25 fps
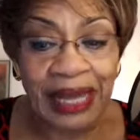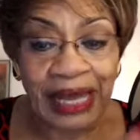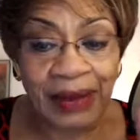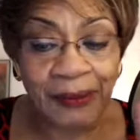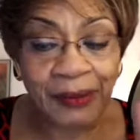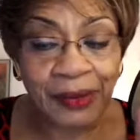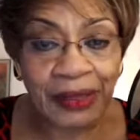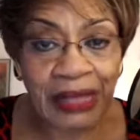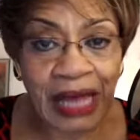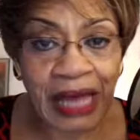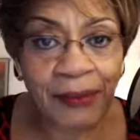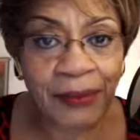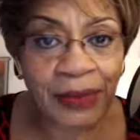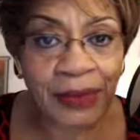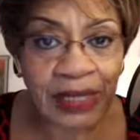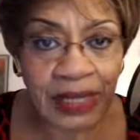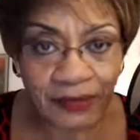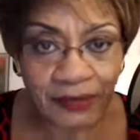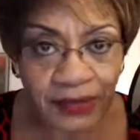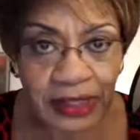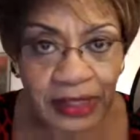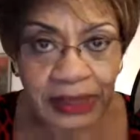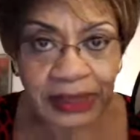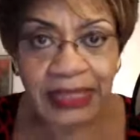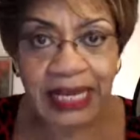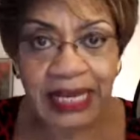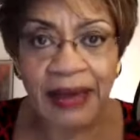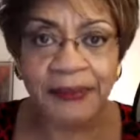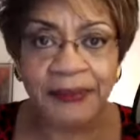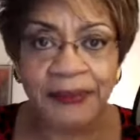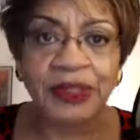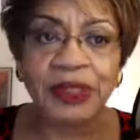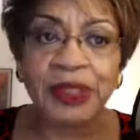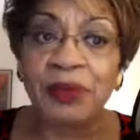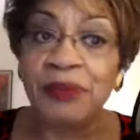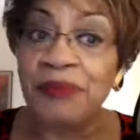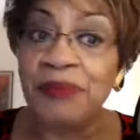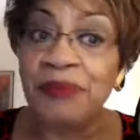I'm I'm gonna give an
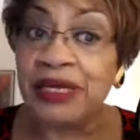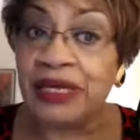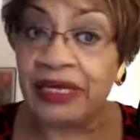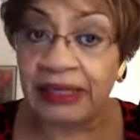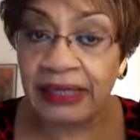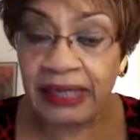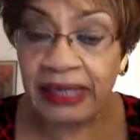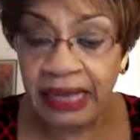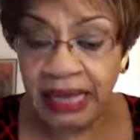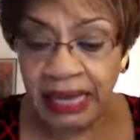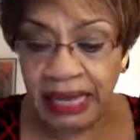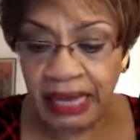example in a minute